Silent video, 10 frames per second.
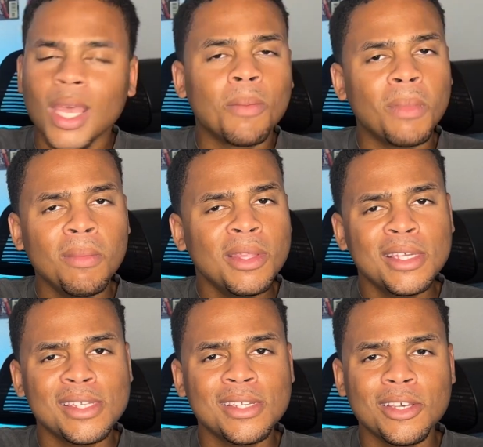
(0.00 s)
Maybe
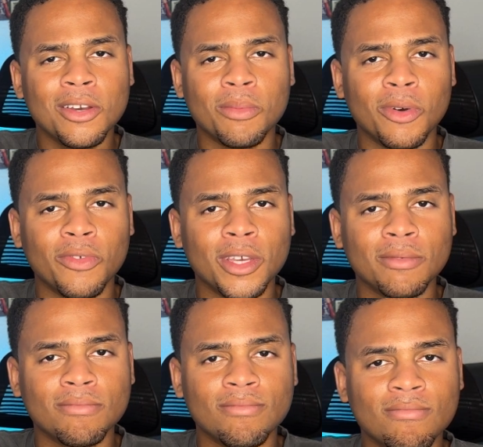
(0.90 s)
this is a good movie.
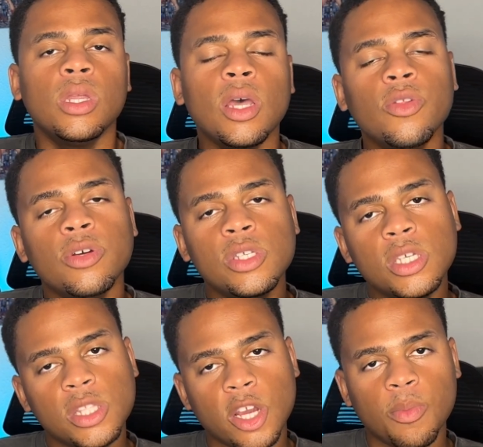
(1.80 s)
Now, there's this
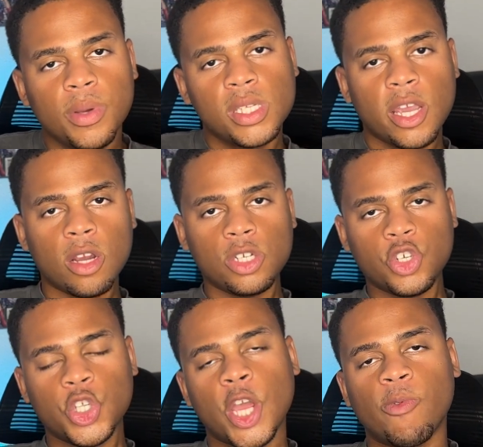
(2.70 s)
therapist character
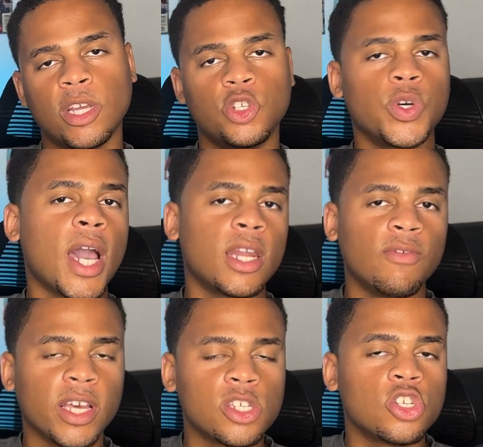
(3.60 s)
that Rachel kind of
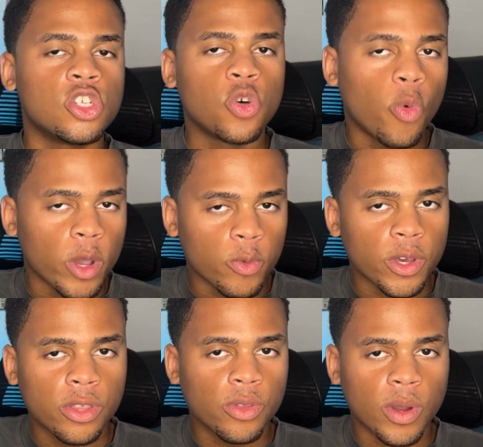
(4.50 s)
likes to toy
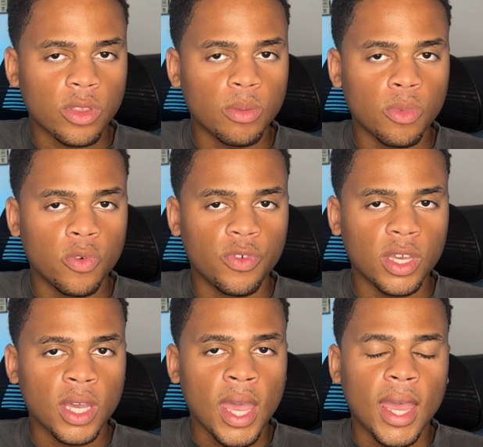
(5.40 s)
with throughout the
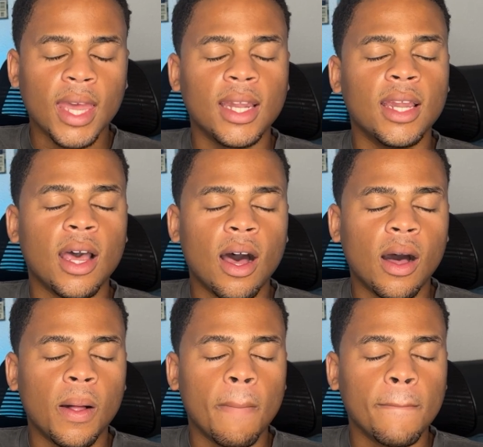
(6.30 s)
movie, and
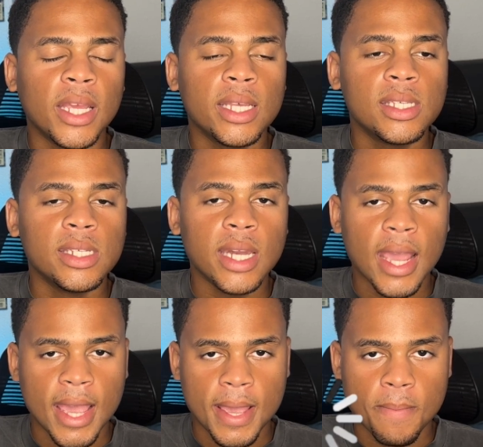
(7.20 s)
his
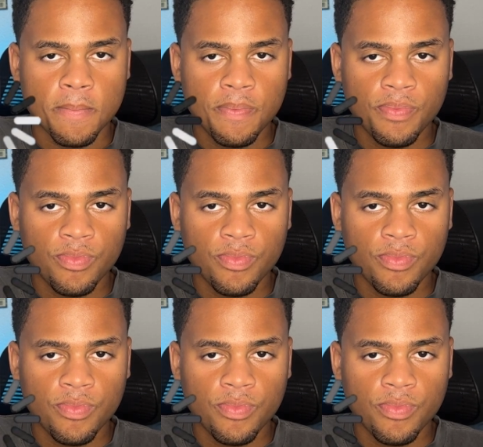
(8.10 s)
name